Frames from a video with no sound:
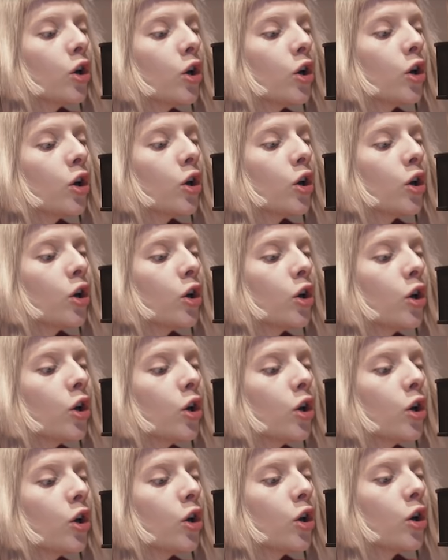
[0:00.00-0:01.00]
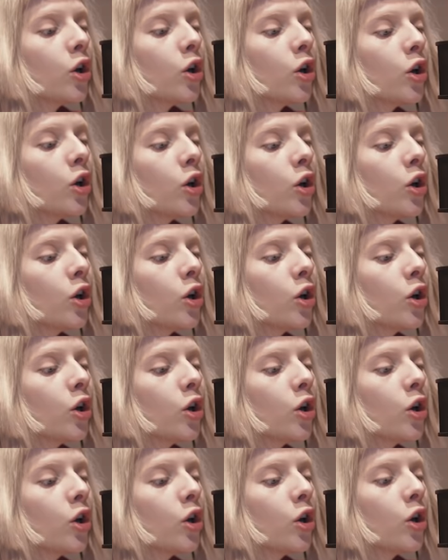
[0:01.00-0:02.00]

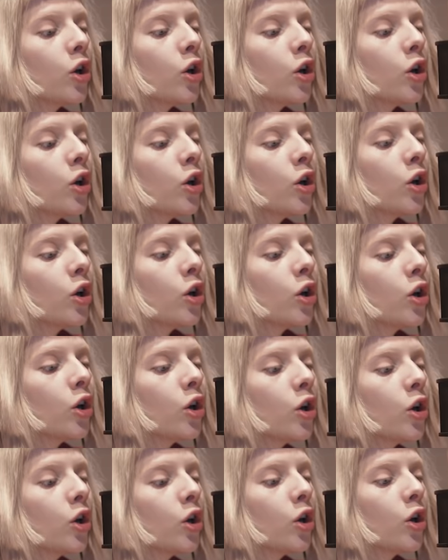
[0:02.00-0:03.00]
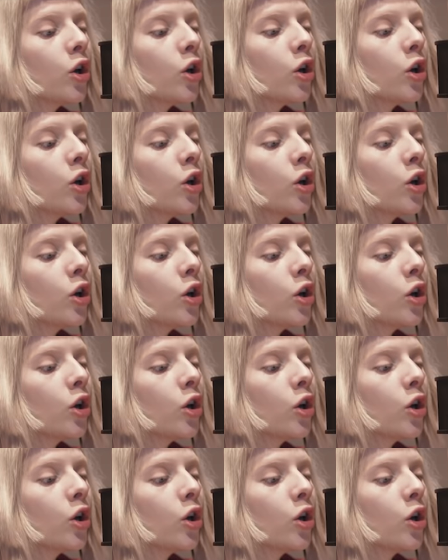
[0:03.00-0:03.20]
(not speaking)